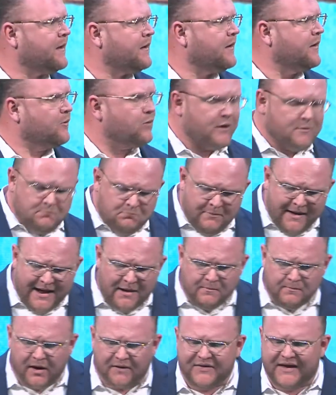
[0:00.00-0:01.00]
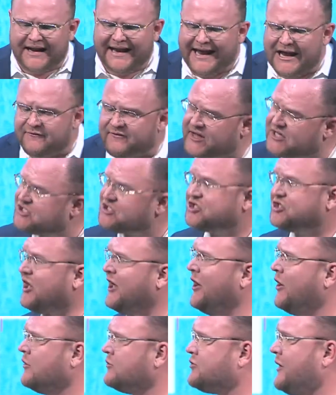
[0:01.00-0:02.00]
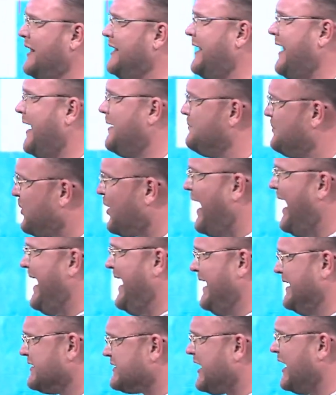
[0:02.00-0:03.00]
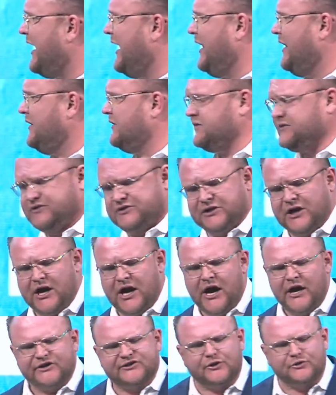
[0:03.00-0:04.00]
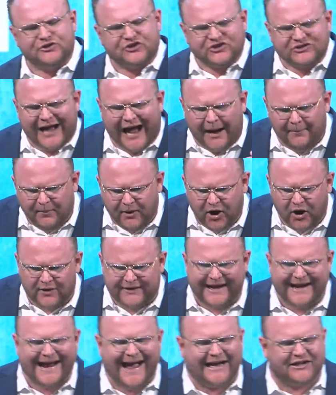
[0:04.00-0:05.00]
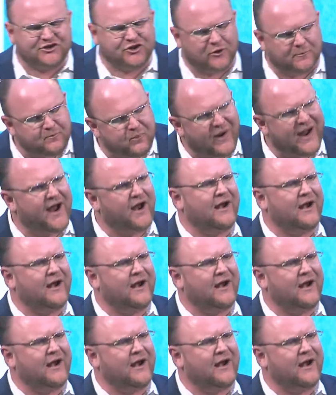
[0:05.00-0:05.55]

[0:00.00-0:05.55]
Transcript: Remember that even children can pray in tongues. So stop looking at your prayer